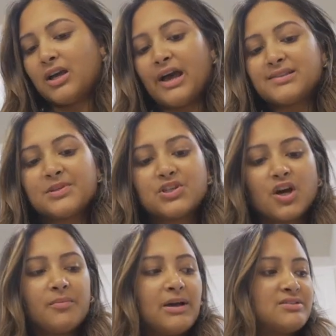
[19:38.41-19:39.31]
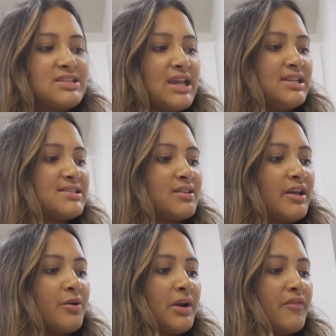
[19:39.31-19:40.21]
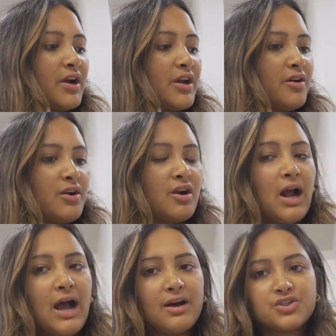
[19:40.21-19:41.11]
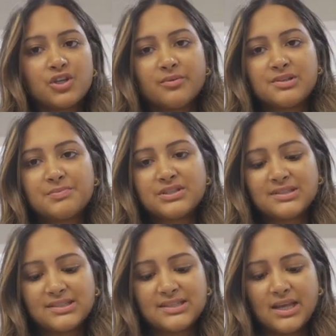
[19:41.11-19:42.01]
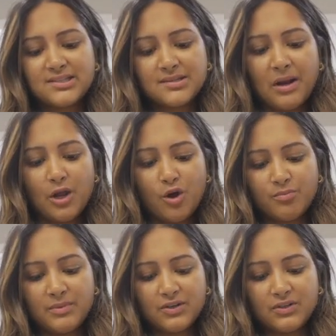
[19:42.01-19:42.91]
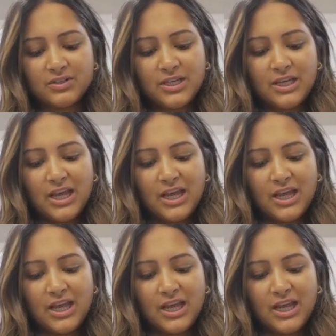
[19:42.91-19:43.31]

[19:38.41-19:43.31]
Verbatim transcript: has been talking about dates and like whenever I go to her house, she always puts like dates in my oatmeal